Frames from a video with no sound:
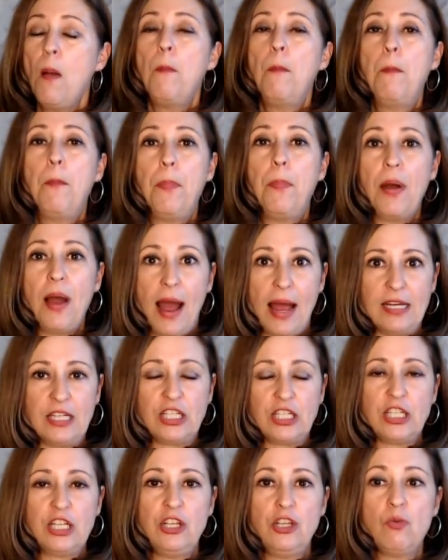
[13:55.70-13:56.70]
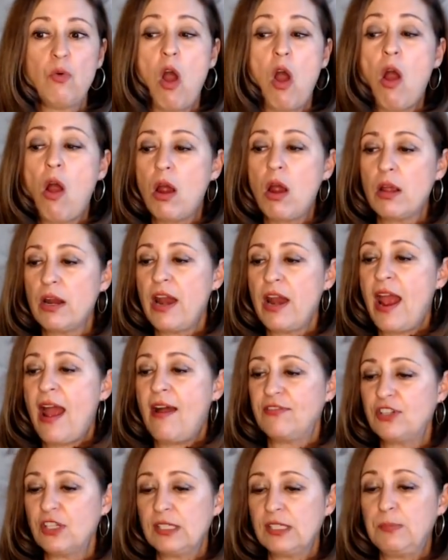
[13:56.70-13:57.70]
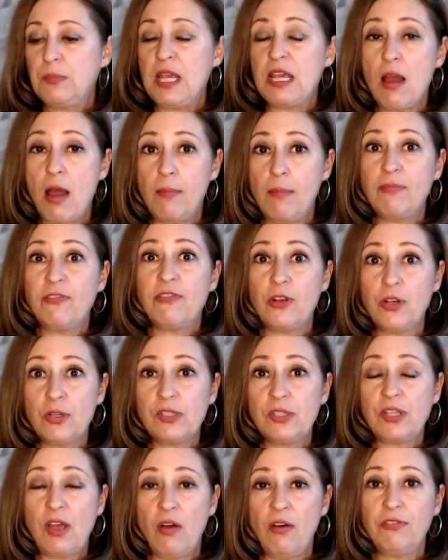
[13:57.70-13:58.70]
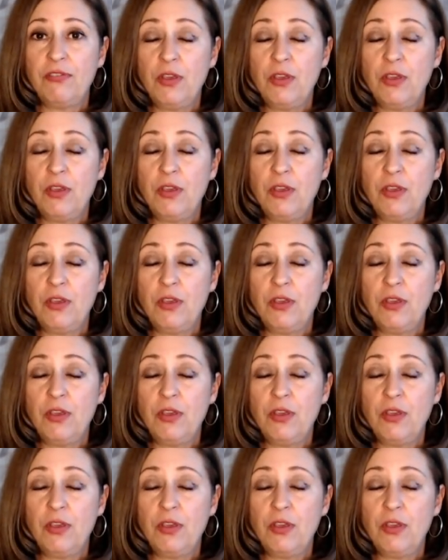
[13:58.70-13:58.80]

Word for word: But you are going to have to speak up for yourself.